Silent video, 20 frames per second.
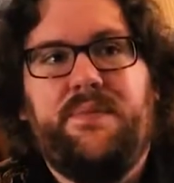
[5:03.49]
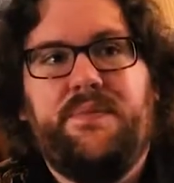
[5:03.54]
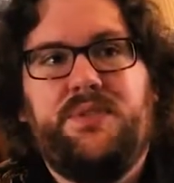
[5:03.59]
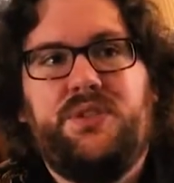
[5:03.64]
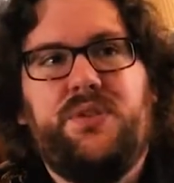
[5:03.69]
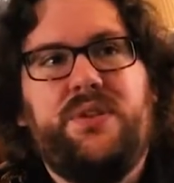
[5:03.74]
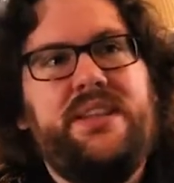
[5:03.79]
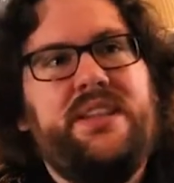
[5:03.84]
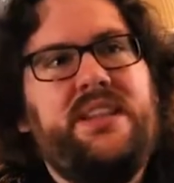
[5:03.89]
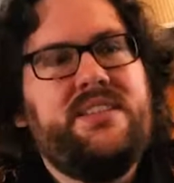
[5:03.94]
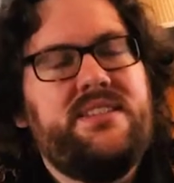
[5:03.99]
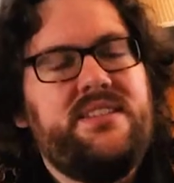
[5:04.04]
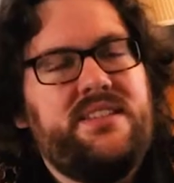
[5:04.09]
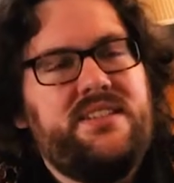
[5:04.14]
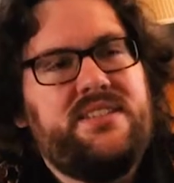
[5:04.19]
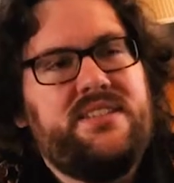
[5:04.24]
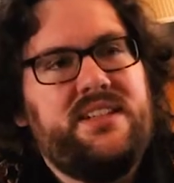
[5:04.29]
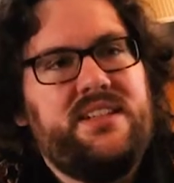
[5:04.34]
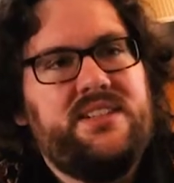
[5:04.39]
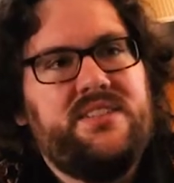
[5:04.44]
So in
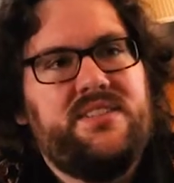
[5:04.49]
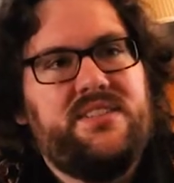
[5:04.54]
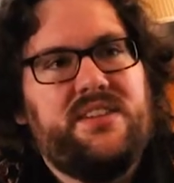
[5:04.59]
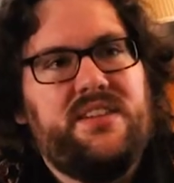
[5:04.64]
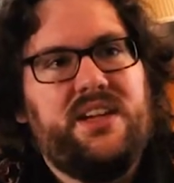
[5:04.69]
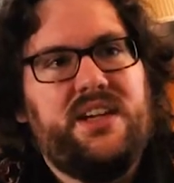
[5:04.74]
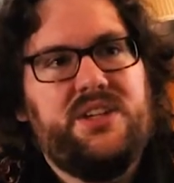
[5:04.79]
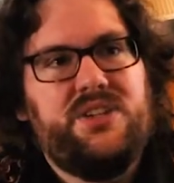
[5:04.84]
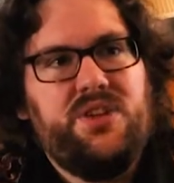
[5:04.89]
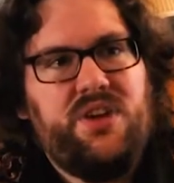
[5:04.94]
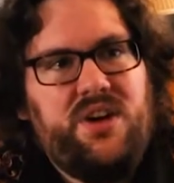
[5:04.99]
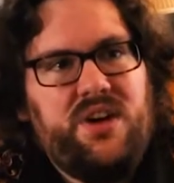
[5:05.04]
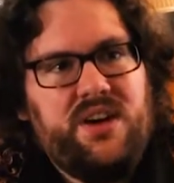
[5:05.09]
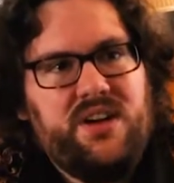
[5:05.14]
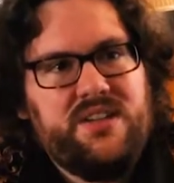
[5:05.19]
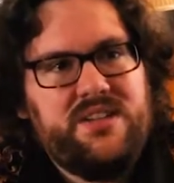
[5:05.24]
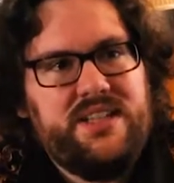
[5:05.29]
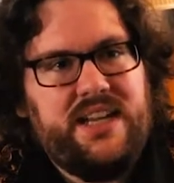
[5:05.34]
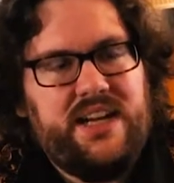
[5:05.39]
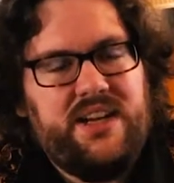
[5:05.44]
instance, the
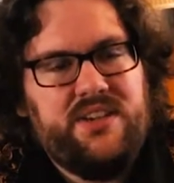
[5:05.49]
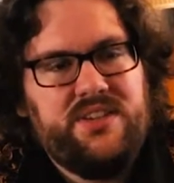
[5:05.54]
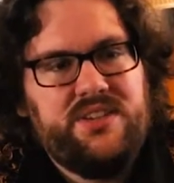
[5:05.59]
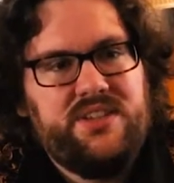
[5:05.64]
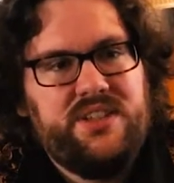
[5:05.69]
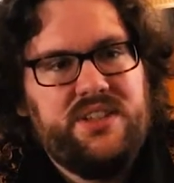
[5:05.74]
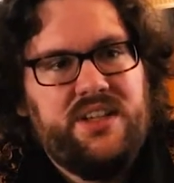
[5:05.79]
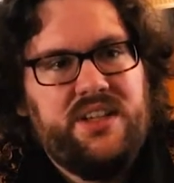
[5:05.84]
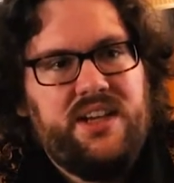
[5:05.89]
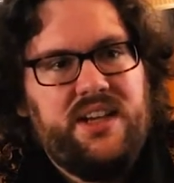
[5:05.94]
guitar sound,